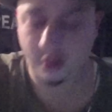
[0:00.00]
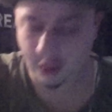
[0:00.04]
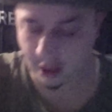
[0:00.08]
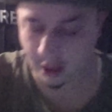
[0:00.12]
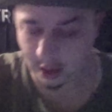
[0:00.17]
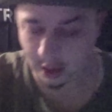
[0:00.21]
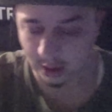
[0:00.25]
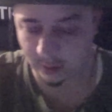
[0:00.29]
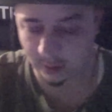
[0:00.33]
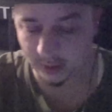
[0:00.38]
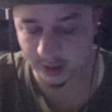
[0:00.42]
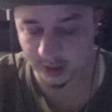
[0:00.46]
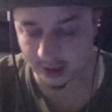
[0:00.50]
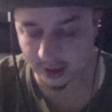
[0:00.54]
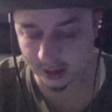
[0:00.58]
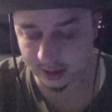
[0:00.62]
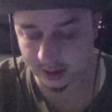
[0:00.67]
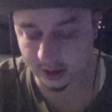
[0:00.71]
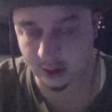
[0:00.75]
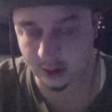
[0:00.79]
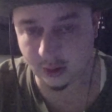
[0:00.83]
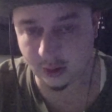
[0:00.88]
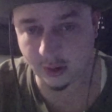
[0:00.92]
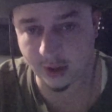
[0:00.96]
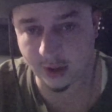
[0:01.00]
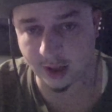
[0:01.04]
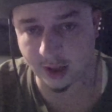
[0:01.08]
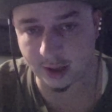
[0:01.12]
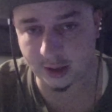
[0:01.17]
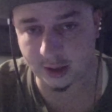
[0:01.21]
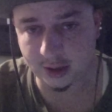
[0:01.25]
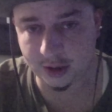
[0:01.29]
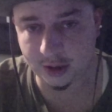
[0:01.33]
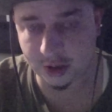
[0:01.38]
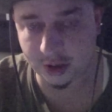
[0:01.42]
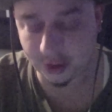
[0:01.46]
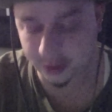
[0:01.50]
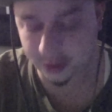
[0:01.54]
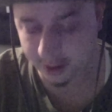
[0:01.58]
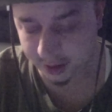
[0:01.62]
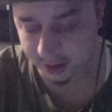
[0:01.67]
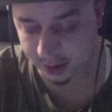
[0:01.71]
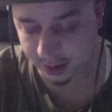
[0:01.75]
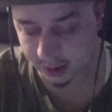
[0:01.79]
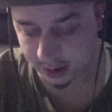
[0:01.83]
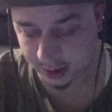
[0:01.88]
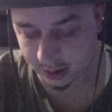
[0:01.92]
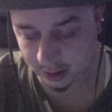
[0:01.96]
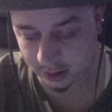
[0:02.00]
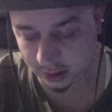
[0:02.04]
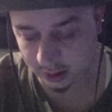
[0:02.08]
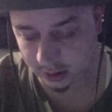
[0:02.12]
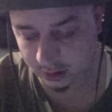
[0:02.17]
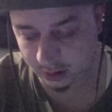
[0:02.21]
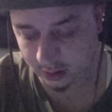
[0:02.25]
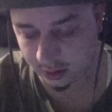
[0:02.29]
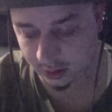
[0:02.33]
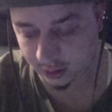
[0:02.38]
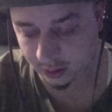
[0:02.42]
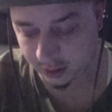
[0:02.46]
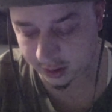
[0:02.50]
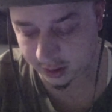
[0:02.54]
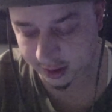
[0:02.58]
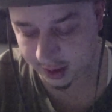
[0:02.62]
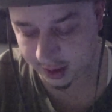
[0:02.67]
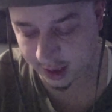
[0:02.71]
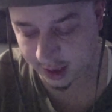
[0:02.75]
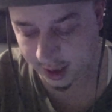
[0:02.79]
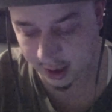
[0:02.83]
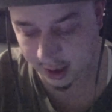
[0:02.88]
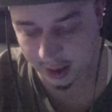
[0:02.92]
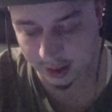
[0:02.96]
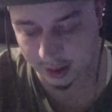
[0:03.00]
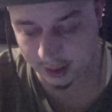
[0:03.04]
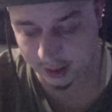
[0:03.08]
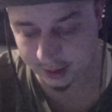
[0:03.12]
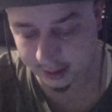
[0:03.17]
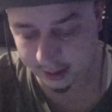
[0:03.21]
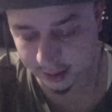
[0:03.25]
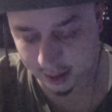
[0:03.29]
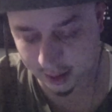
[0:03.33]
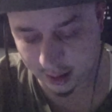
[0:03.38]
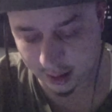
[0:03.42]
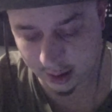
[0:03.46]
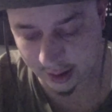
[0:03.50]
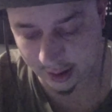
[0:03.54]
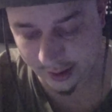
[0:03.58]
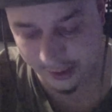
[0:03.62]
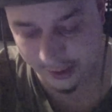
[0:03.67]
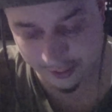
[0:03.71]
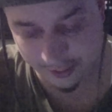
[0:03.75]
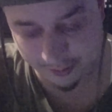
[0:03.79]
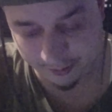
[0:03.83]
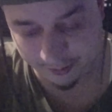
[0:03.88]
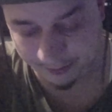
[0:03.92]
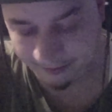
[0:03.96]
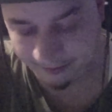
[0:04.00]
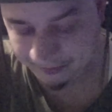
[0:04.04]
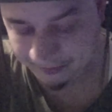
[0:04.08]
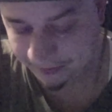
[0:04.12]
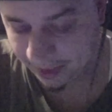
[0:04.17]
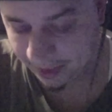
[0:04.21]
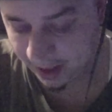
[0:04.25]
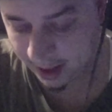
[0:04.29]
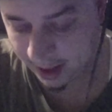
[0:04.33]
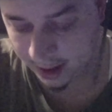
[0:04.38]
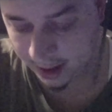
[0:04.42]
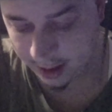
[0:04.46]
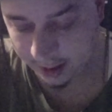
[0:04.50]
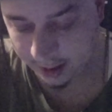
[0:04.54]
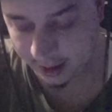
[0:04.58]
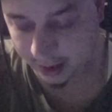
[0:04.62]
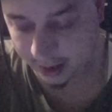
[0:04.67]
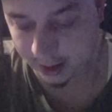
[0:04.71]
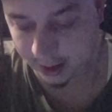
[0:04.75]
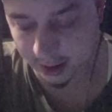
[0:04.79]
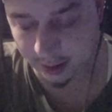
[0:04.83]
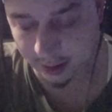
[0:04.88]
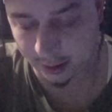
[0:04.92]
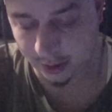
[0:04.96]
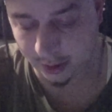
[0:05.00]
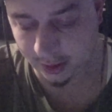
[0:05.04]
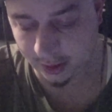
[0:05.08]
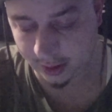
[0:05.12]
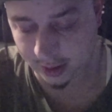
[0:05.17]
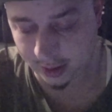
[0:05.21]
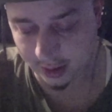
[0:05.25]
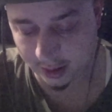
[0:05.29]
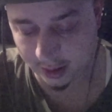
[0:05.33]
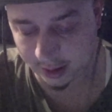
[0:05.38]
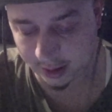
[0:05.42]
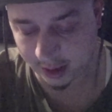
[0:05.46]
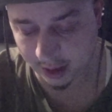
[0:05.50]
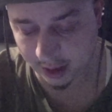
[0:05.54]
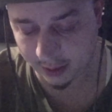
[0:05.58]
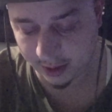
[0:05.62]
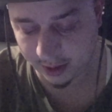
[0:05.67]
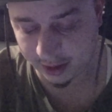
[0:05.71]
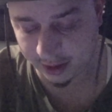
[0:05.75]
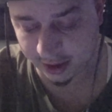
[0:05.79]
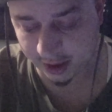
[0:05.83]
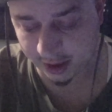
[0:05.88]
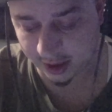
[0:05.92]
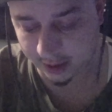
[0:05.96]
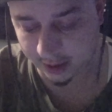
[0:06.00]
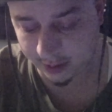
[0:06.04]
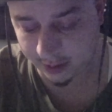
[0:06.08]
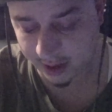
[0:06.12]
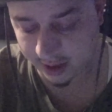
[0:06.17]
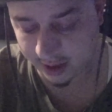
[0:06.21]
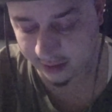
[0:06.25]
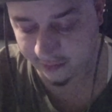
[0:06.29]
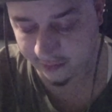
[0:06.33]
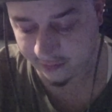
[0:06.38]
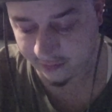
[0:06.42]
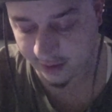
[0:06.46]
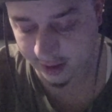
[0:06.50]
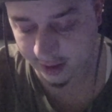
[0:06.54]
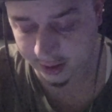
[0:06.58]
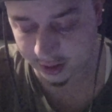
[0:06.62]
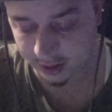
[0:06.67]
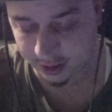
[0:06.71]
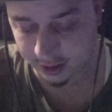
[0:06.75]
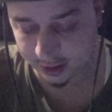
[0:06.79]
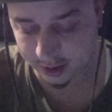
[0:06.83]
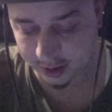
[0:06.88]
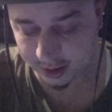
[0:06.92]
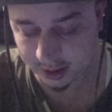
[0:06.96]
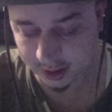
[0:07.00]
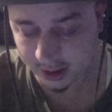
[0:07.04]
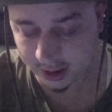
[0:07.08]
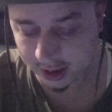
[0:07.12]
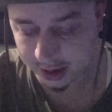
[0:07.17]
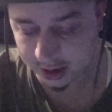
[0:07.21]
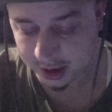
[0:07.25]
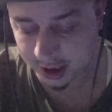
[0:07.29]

Anyways, quick shooting towards the end of this. Um, they didn't the time about the gun manufacturers and such.